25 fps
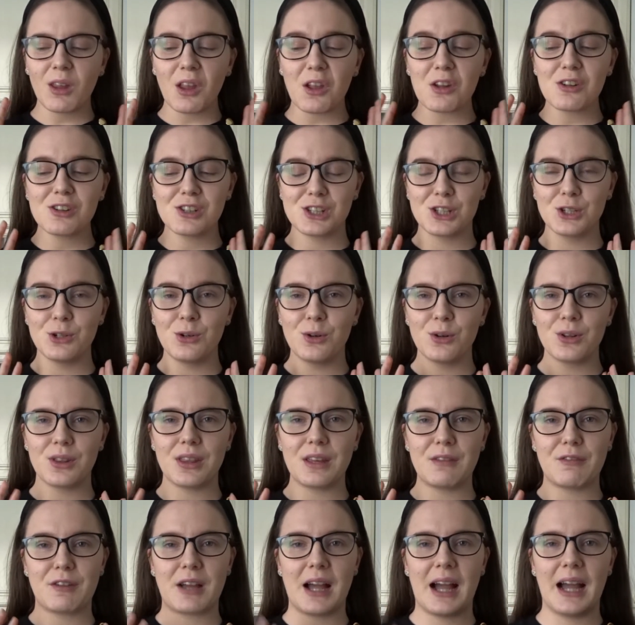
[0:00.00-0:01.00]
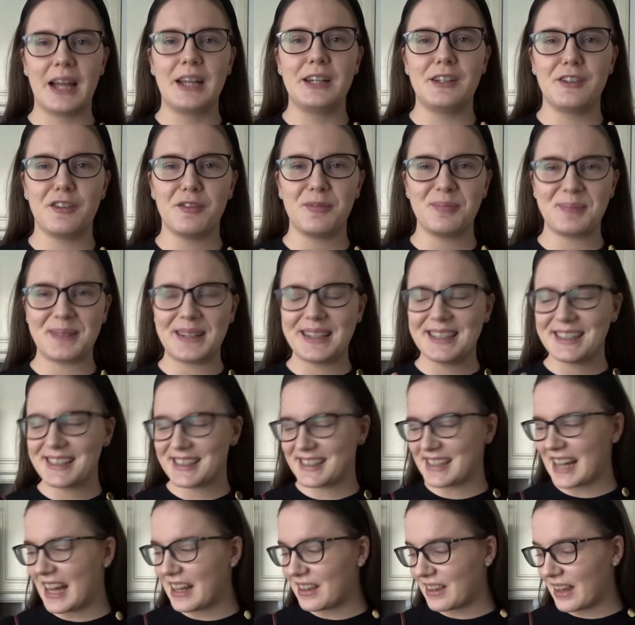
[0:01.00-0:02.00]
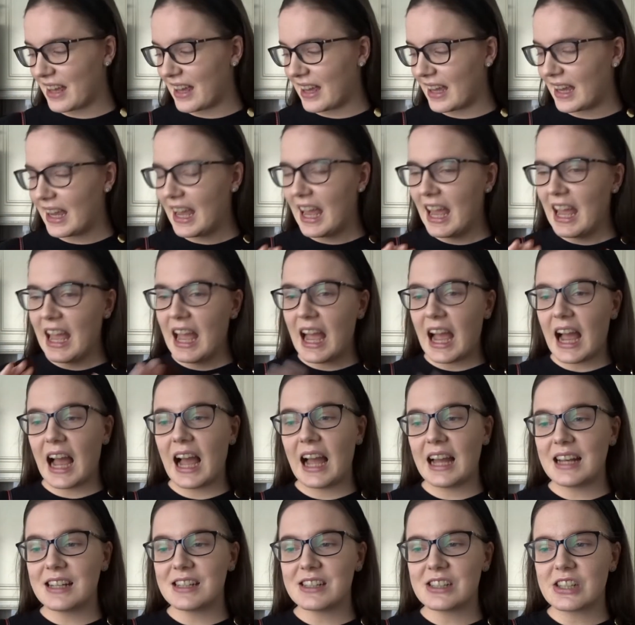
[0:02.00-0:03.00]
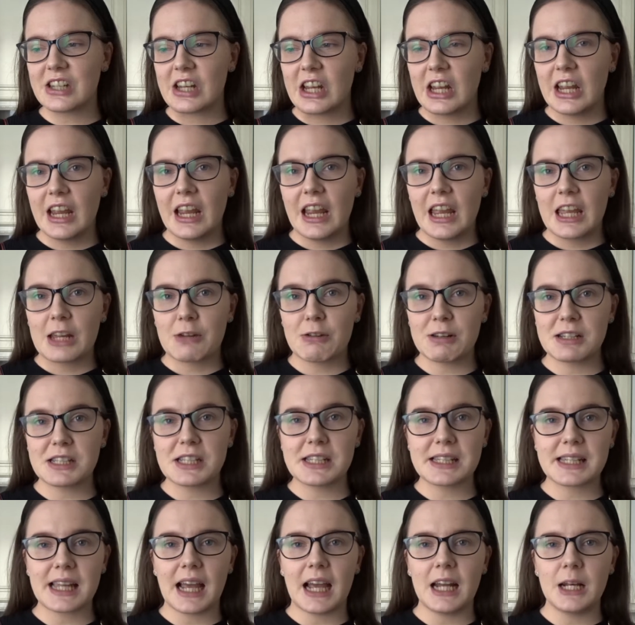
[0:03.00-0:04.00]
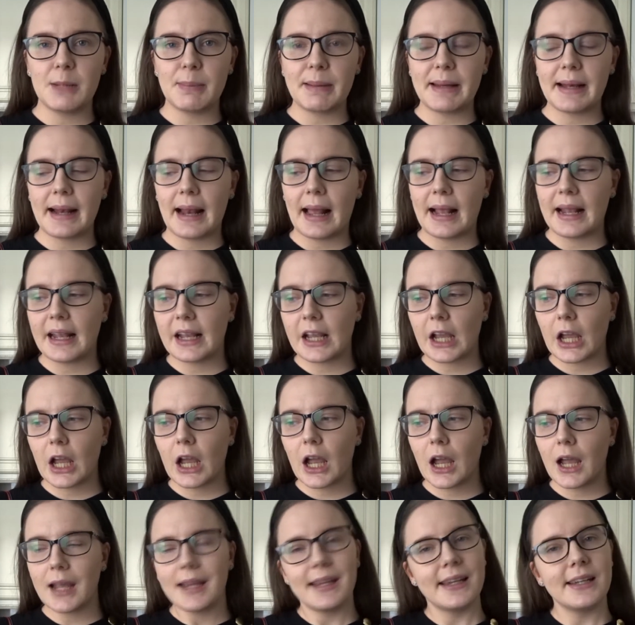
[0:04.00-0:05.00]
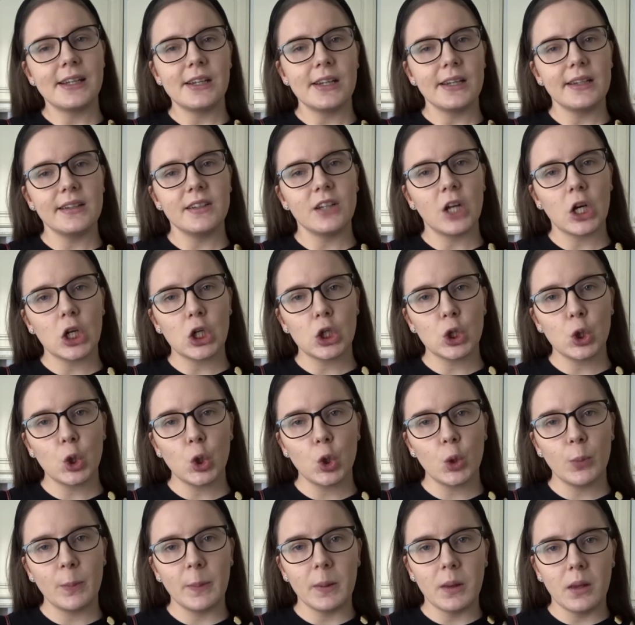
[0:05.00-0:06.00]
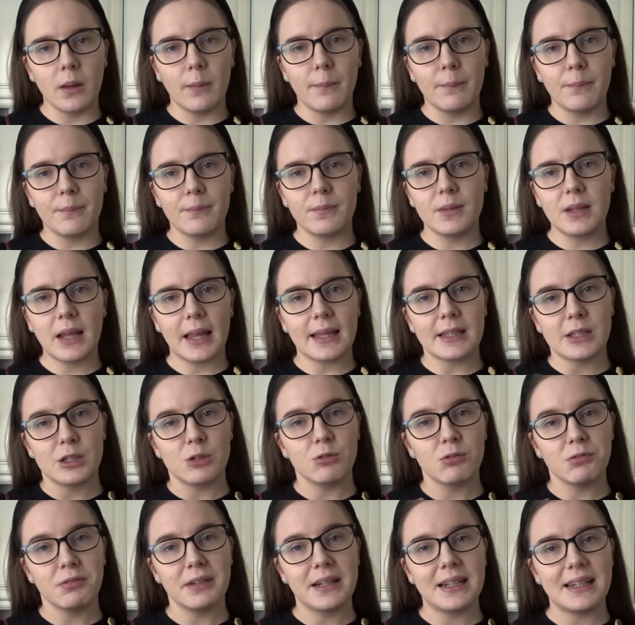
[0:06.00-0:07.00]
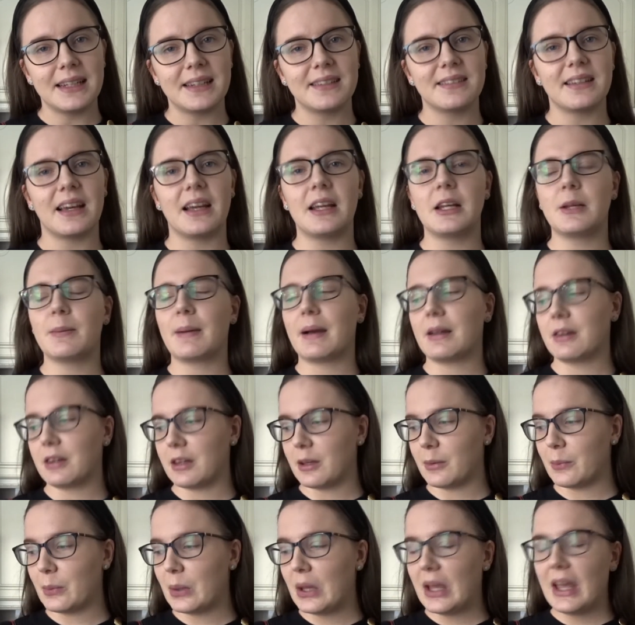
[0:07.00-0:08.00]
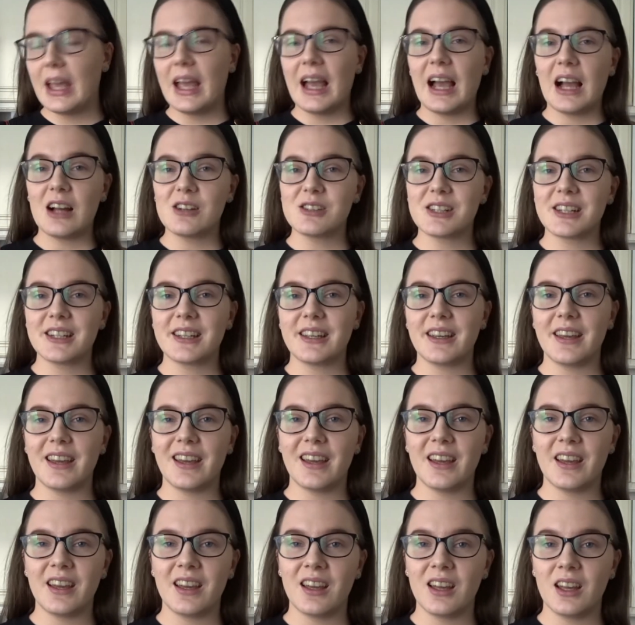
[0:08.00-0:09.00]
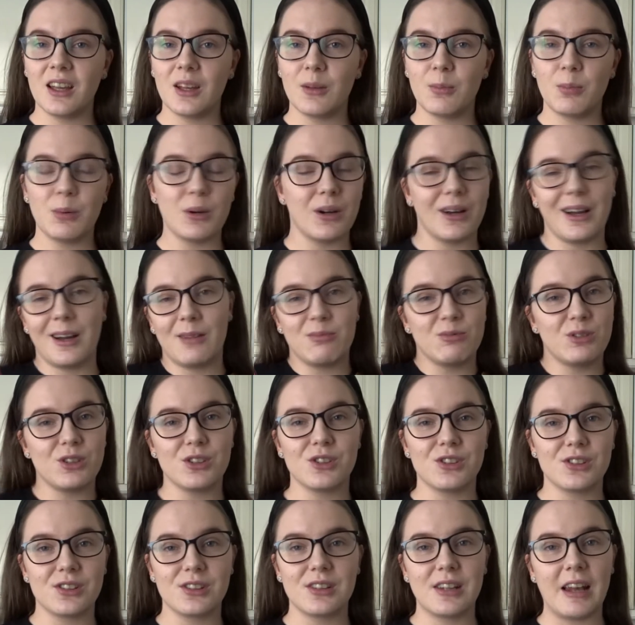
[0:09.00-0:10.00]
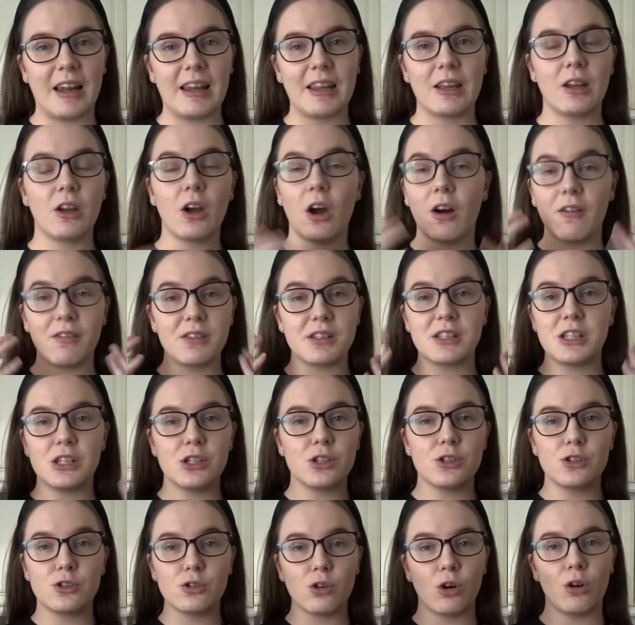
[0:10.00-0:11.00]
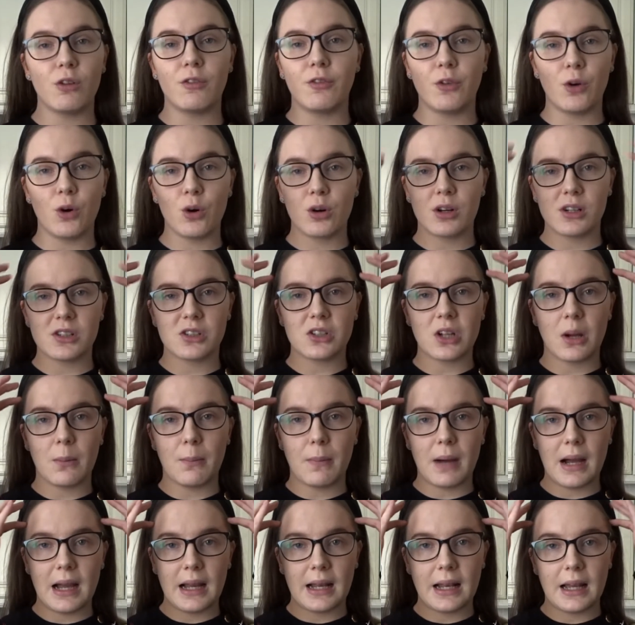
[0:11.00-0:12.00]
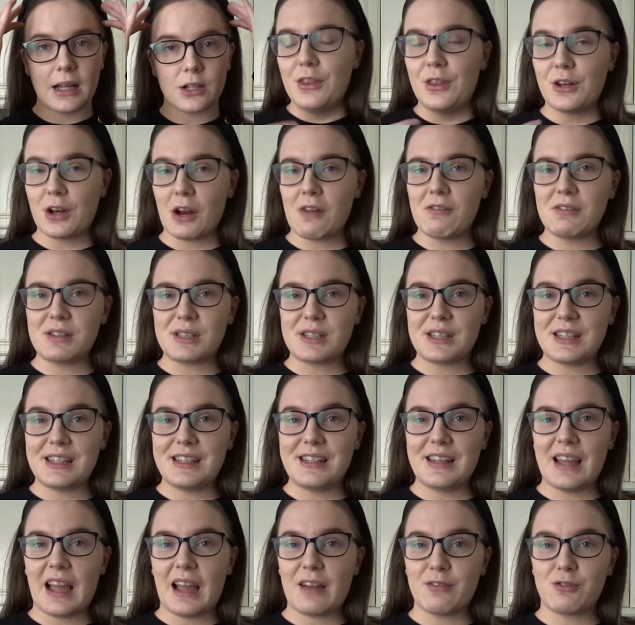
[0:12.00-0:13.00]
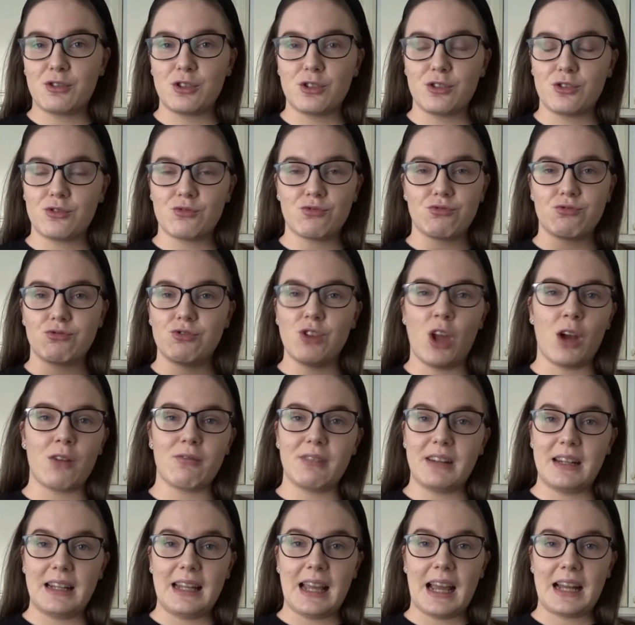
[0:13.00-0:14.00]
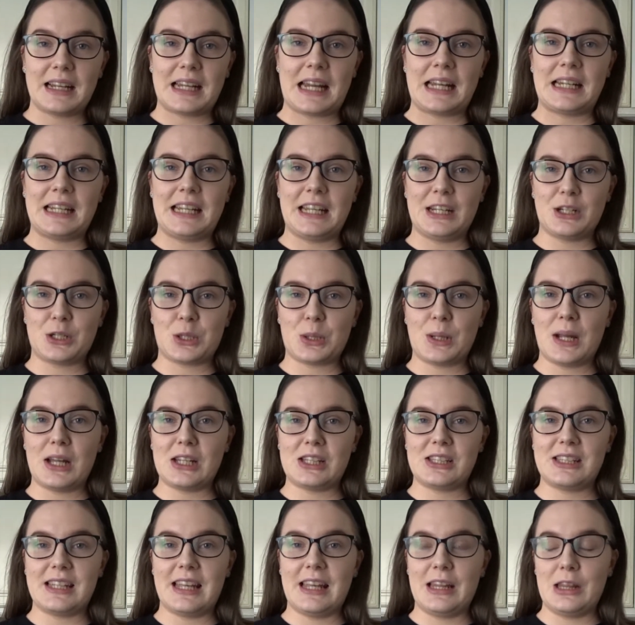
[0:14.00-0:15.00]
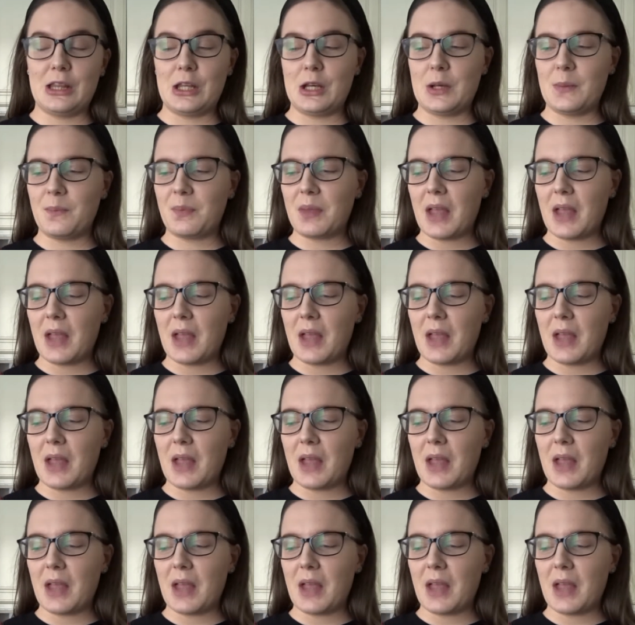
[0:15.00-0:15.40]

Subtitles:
So they've kind of been sat there, and Chris has kind of been like, you're not going to open them? Like, you're really excited about them. I was like, yeah, but I'm just like obviously so focused on Myla that obviously I've just not really had any interest in them.